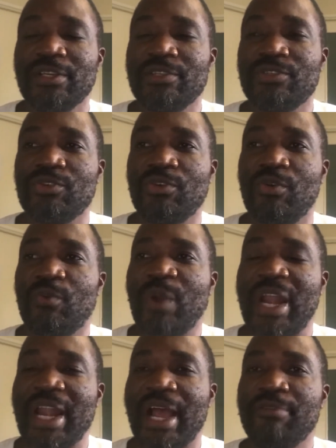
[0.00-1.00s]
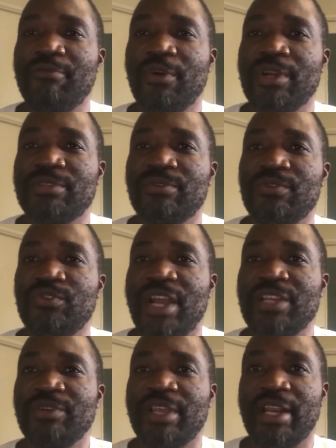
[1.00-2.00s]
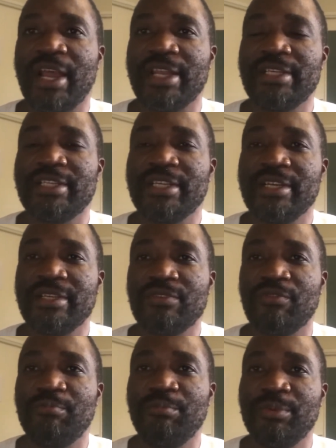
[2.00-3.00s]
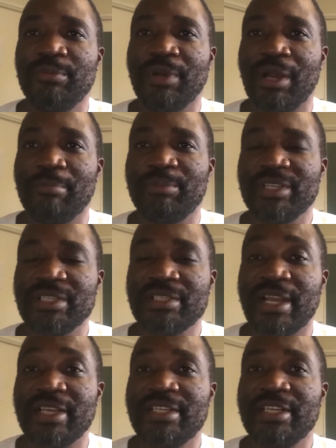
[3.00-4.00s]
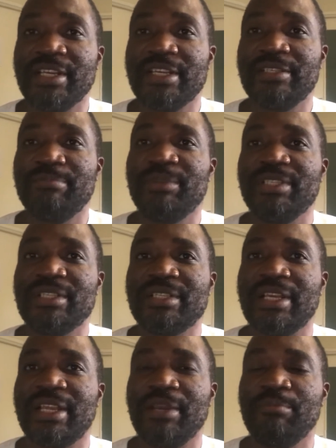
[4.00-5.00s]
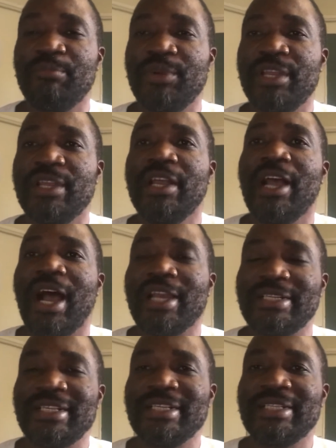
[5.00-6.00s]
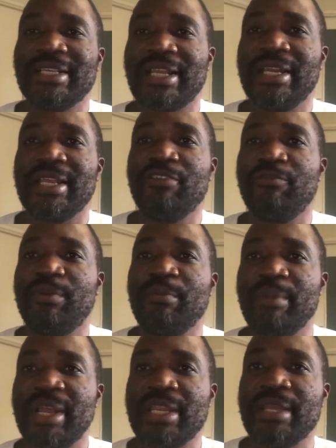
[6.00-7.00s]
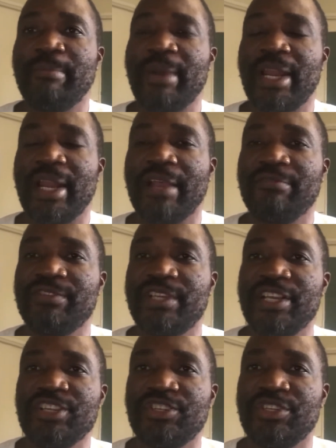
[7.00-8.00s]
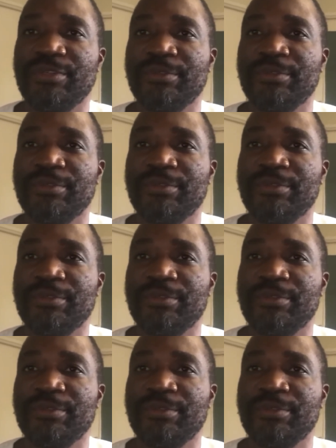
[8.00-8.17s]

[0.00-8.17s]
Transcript: So when I focus on trying to get ideas of uh, business ideas, business that can bring ideas that can give me money, my life changed.